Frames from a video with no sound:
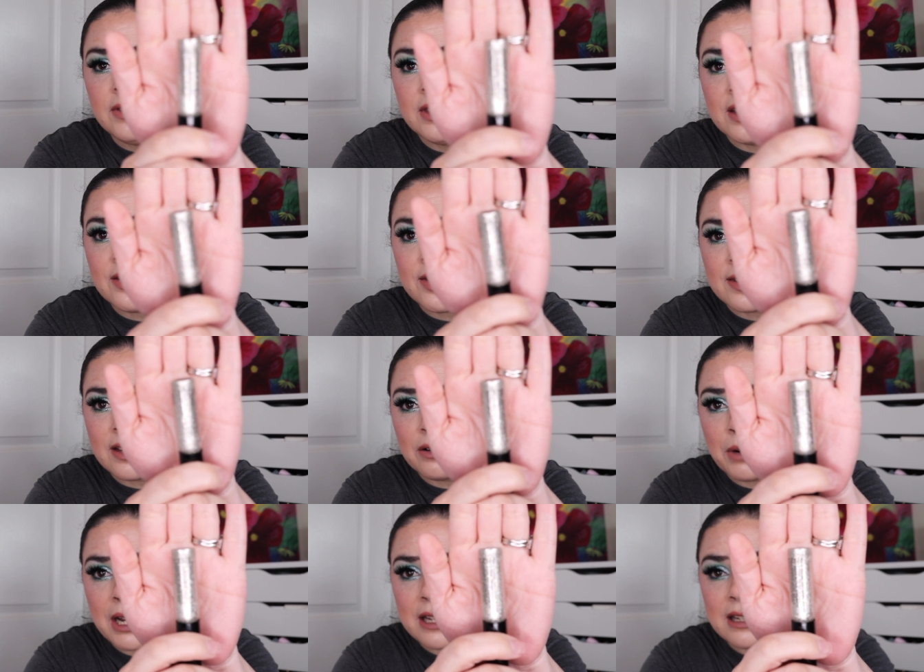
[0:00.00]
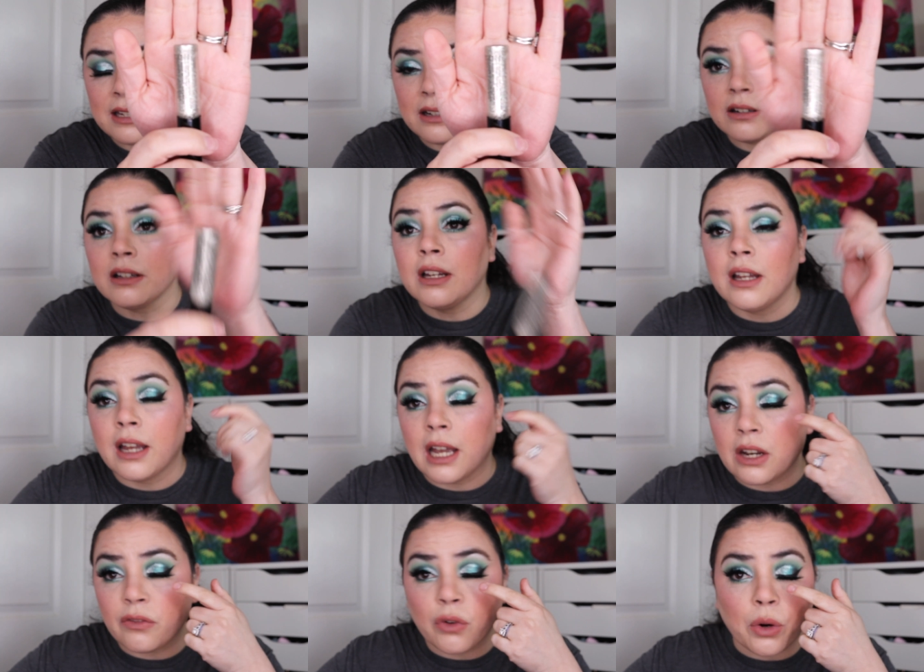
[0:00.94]
This is it right here.
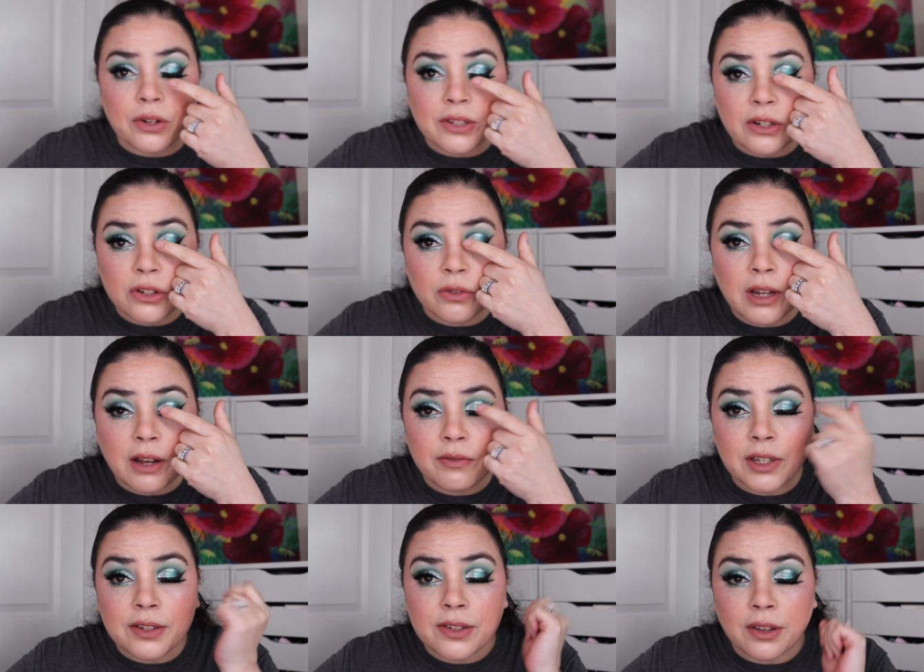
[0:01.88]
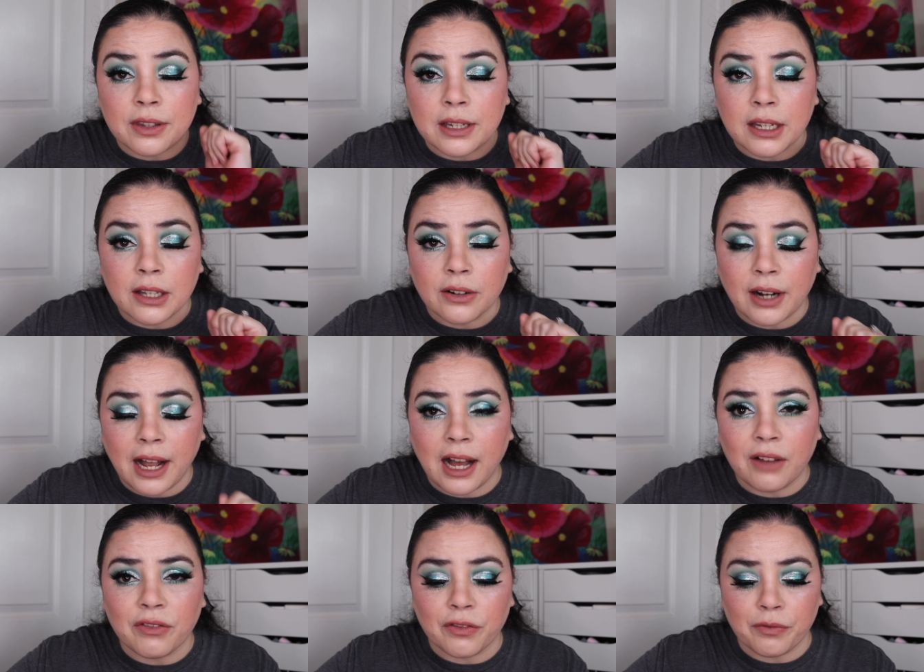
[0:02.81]
And of course, I do have this on the inner
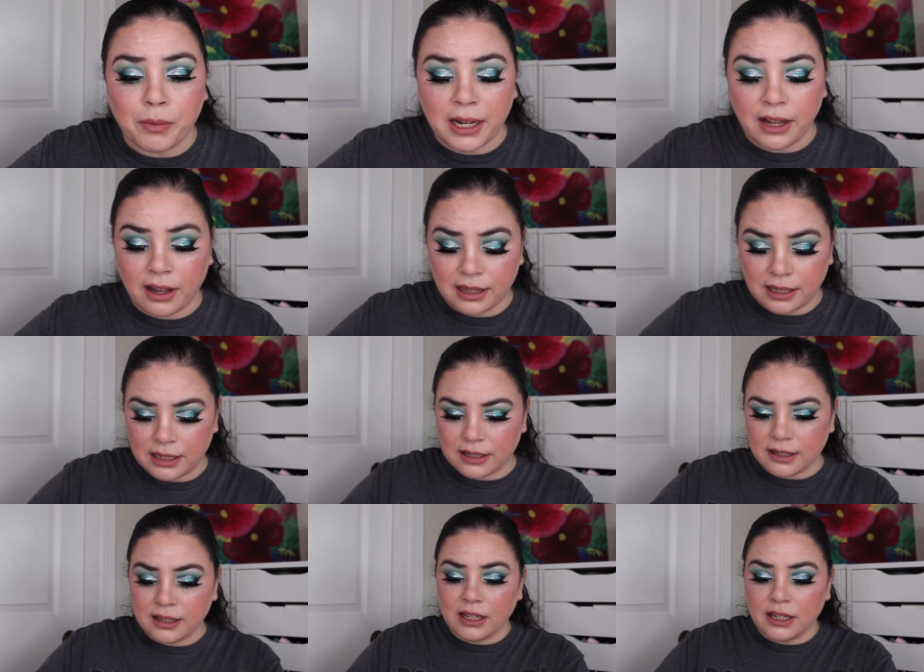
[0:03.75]
half of my eyelid.